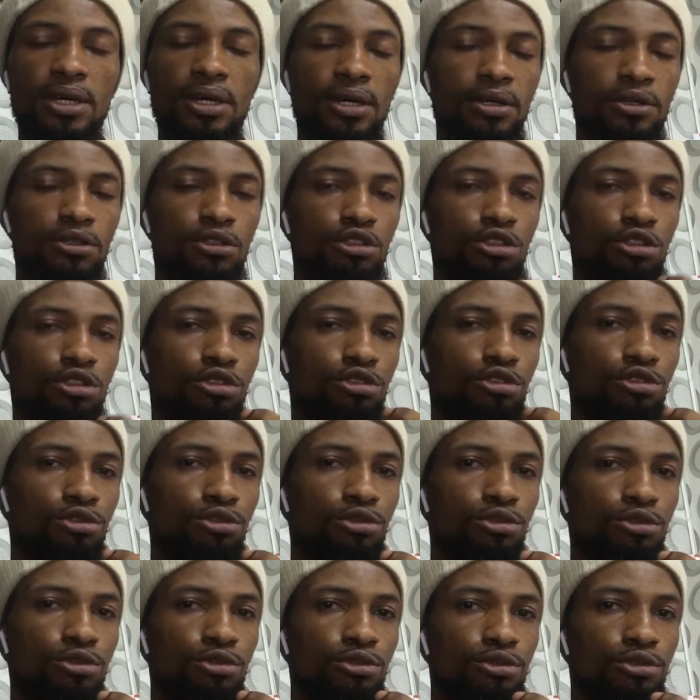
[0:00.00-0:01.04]

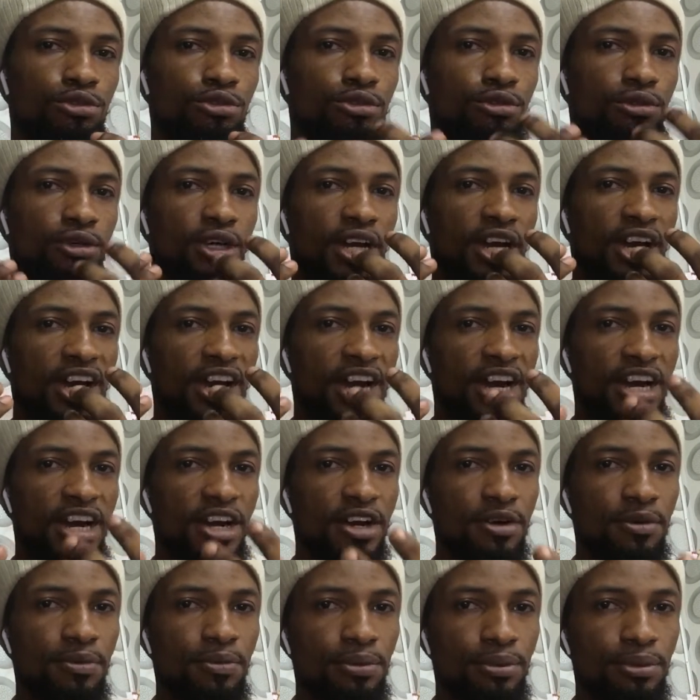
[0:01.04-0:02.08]
should
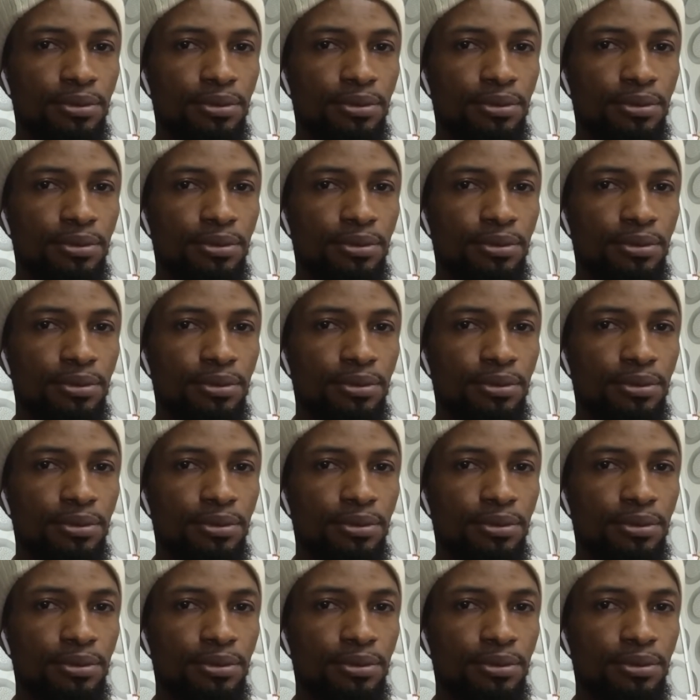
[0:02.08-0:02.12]
help